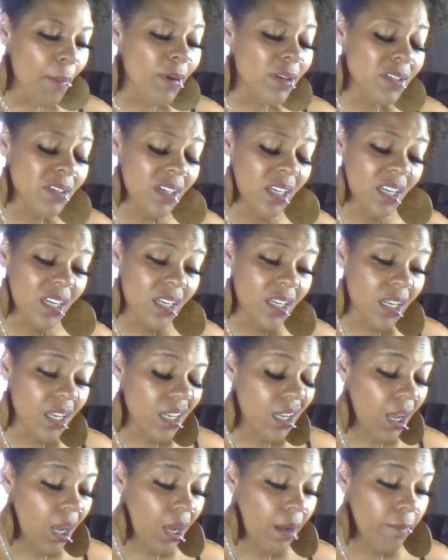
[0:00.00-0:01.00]
I'm also getting
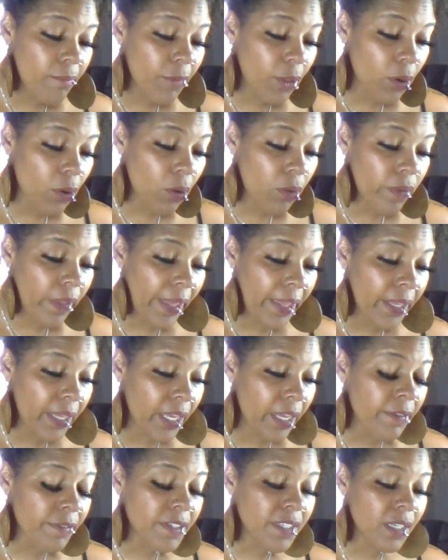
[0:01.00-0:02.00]
um though like
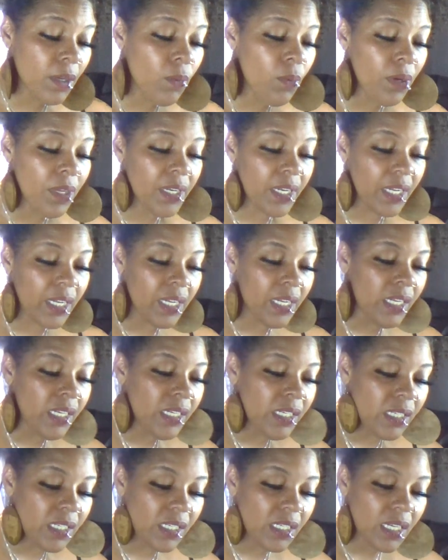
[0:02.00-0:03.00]
if someone
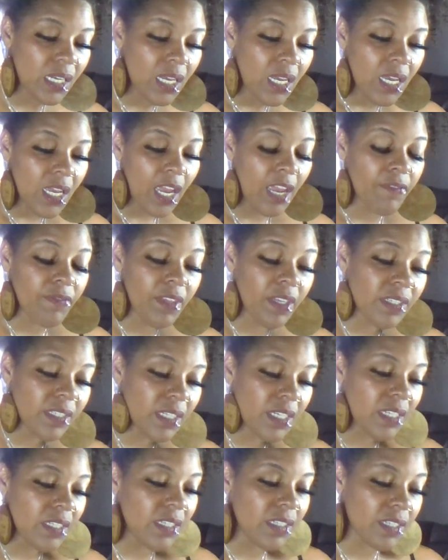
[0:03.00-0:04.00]
is if this
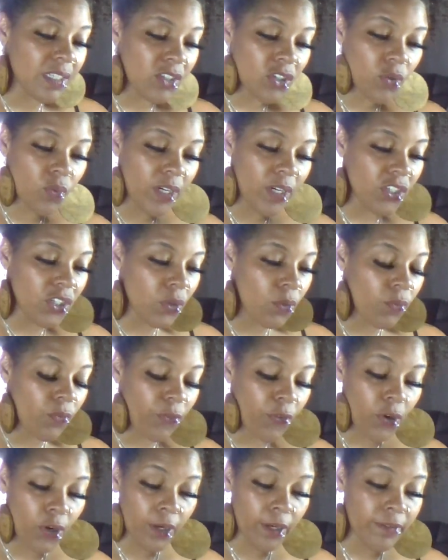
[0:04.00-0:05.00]
is a situation
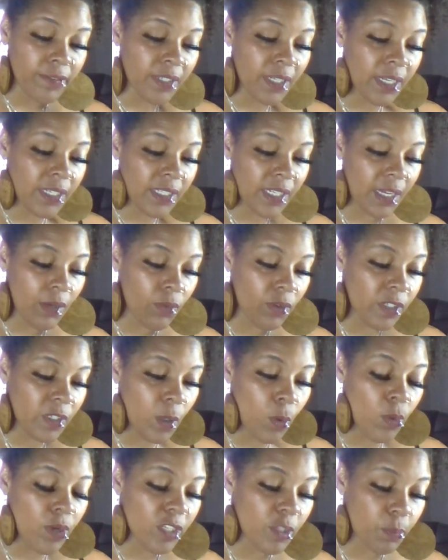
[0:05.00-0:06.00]
for earth signs that where
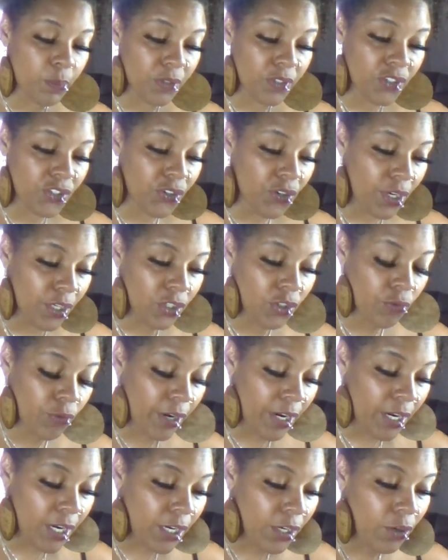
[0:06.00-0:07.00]
someone is
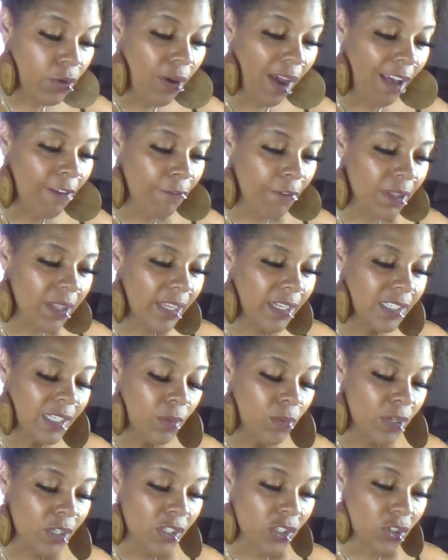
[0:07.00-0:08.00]
betraying you i feel like
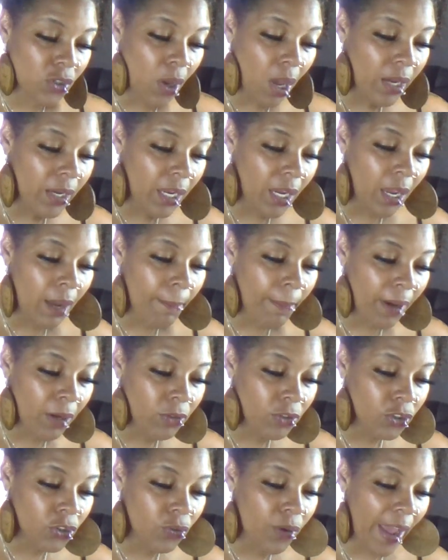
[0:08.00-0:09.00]
someone is talking
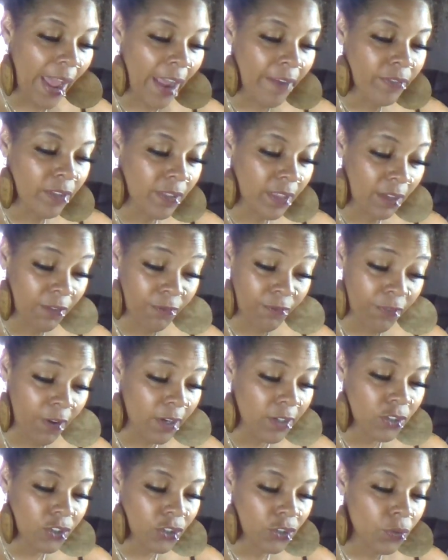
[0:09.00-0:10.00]
about you after they
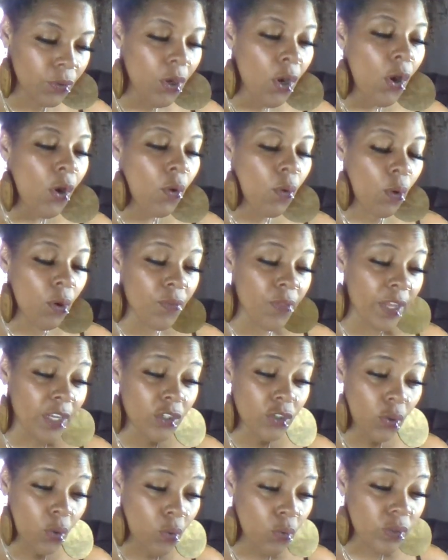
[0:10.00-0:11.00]
fucked you or they
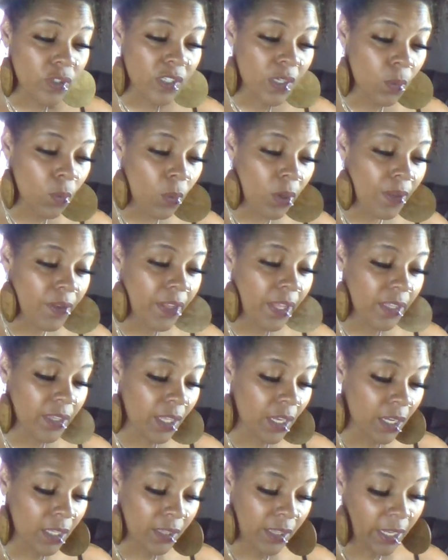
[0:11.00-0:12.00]
told someone that
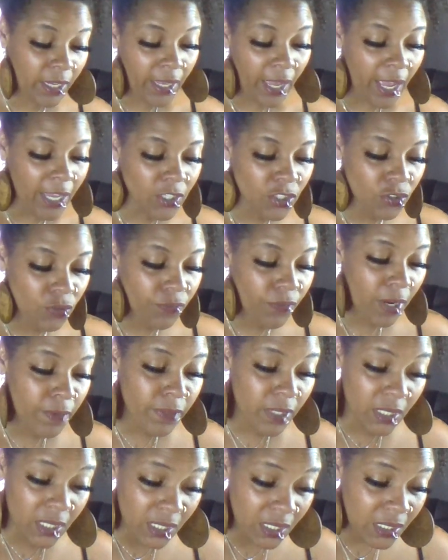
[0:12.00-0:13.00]
they they got you
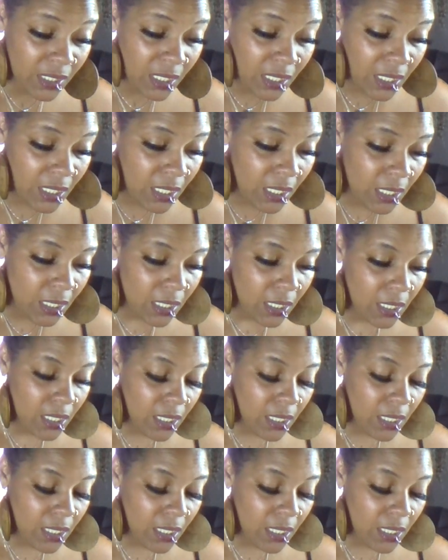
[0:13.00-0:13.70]
very easily